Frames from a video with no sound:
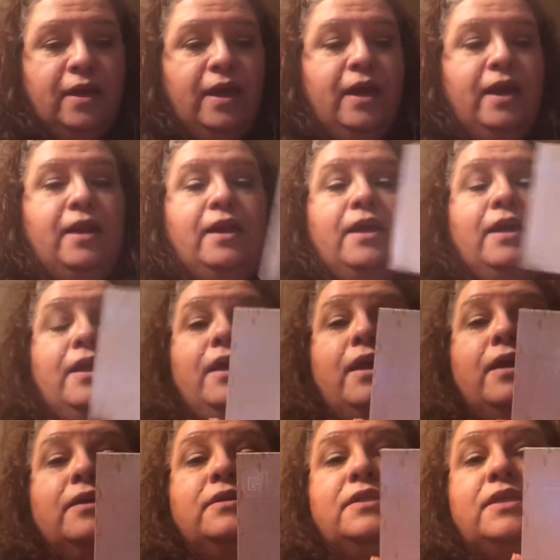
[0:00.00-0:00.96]
and it
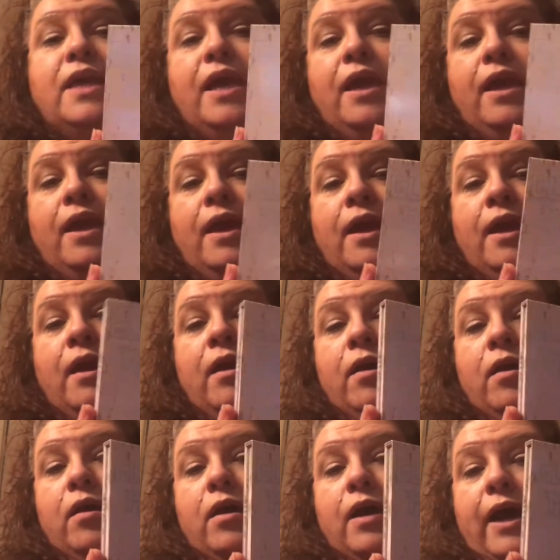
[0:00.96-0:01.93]
is a
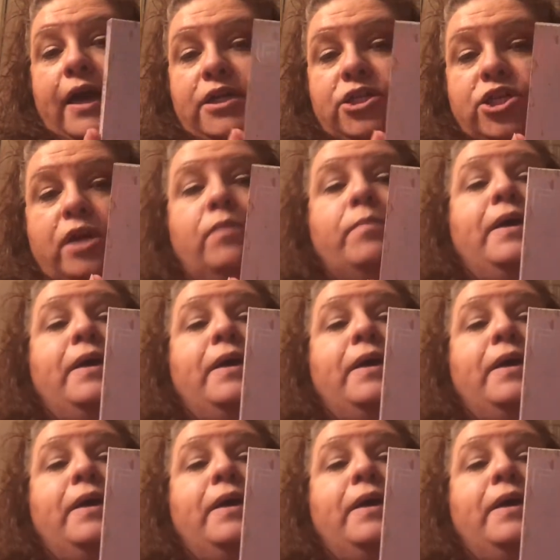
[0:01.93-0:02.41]
eyeshadow